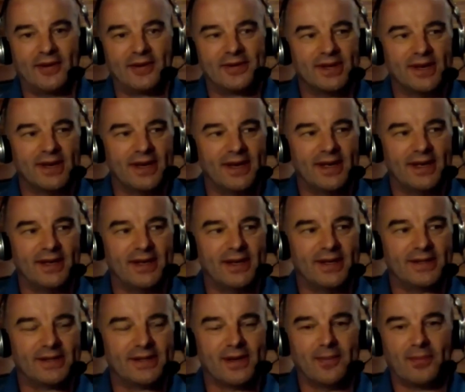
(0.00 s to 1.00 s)
in
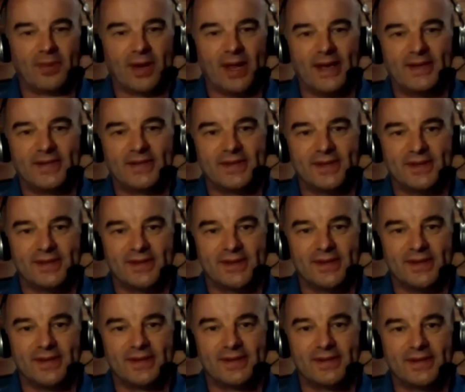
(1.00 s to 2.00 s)
some places
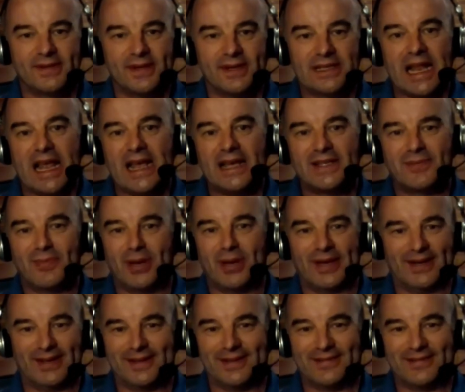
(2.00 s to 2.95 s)
as lesbian